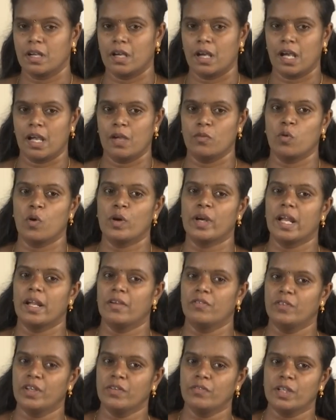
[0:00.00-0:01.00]
I want
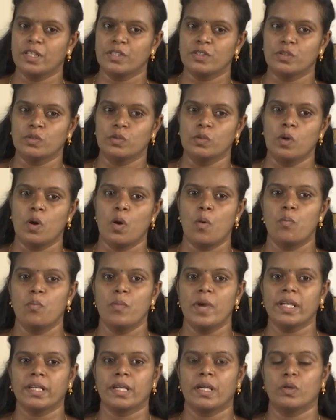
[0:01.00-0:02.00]
everyone to
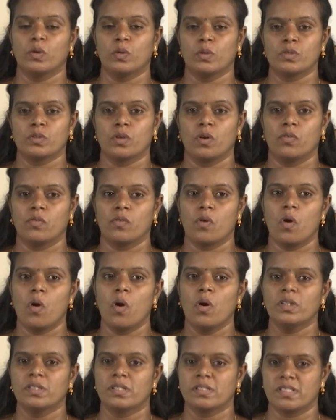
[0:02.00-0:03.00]
make a note of
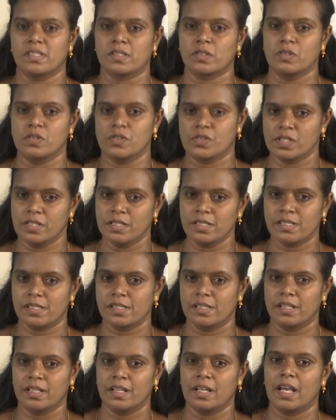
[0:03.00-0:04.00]
all these questions,
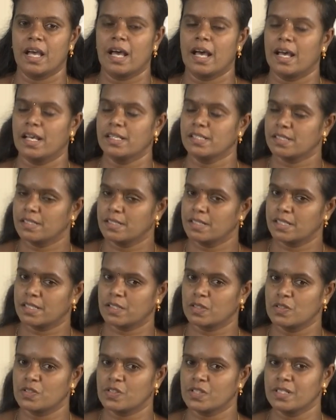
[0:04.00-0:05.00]
answer these
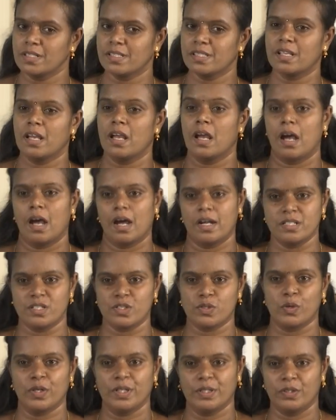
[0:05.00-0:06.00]
questions and
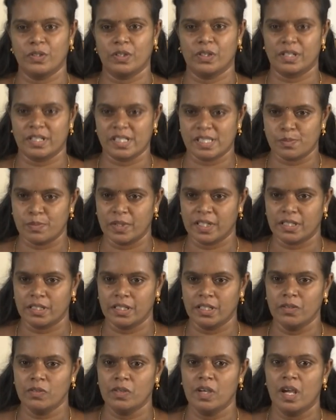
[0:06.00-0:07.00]
show it to your respective